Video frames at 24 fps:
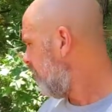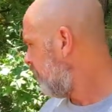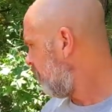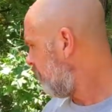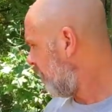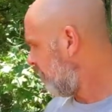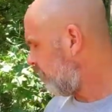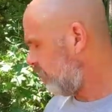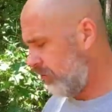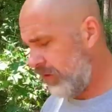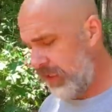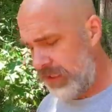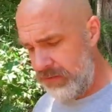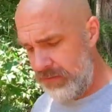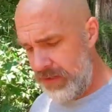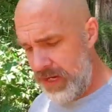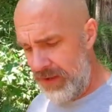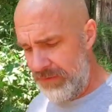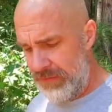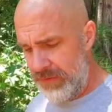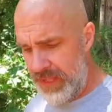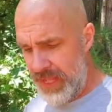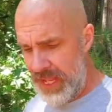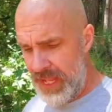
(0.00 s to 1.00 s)
So stick
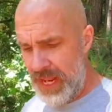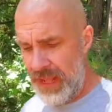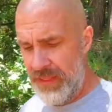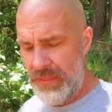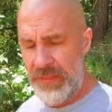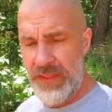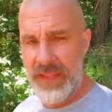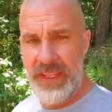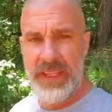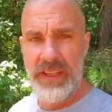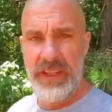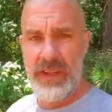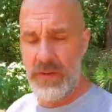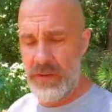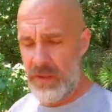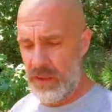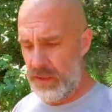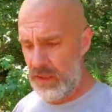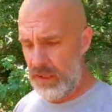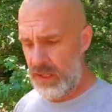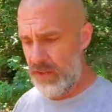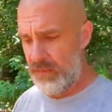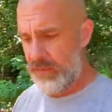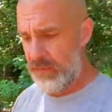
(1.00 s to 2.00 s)
around for that. I think you're going
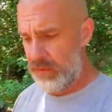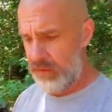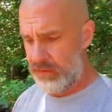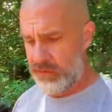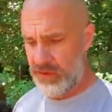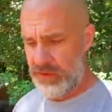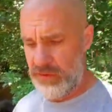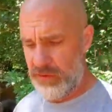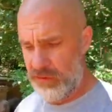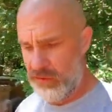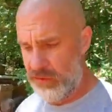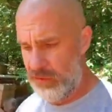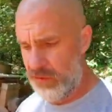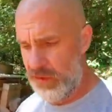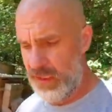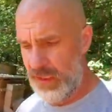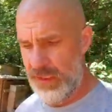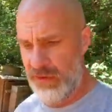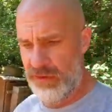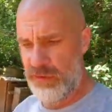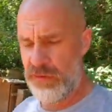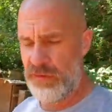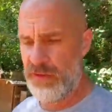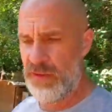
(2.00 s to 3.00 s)
to love her. She's
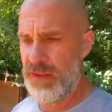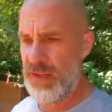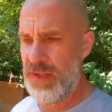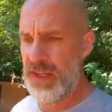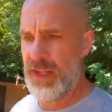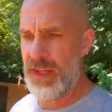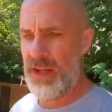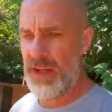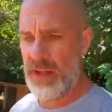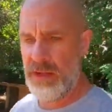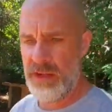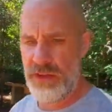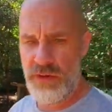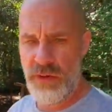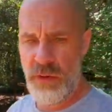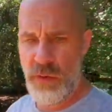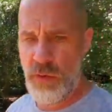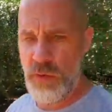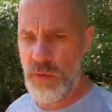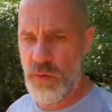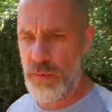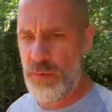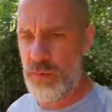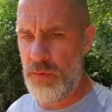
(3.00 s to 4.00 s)
just
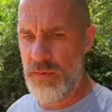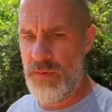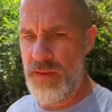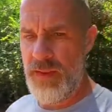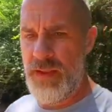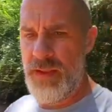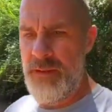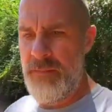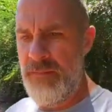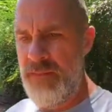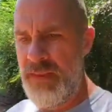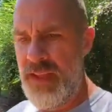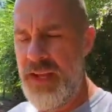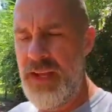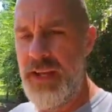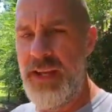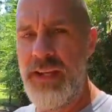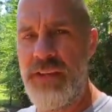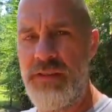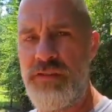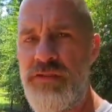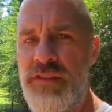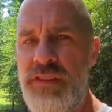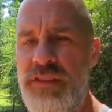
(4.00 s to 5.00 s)
adorable.
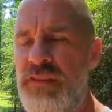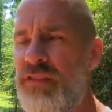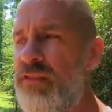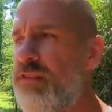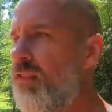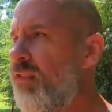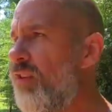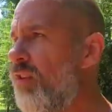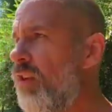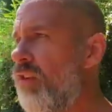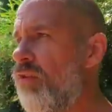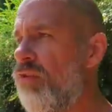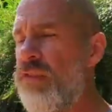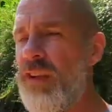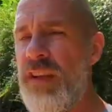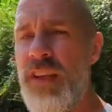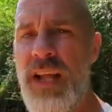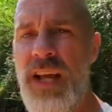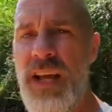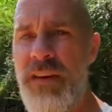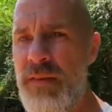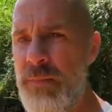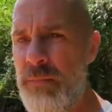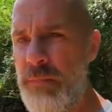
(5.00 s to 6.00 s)
Uh, she's just
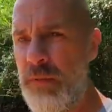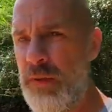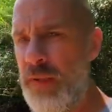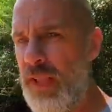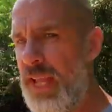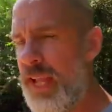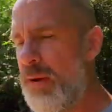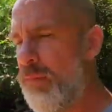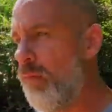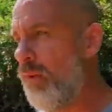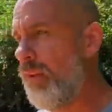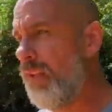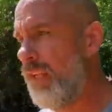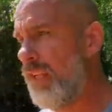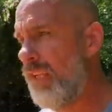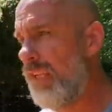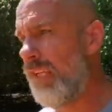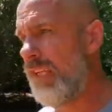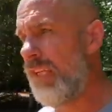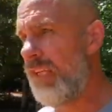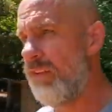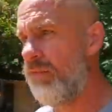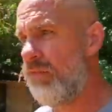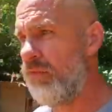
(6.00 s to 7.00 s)
loving playing with the
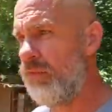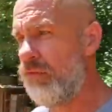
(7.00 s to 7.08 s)
kids.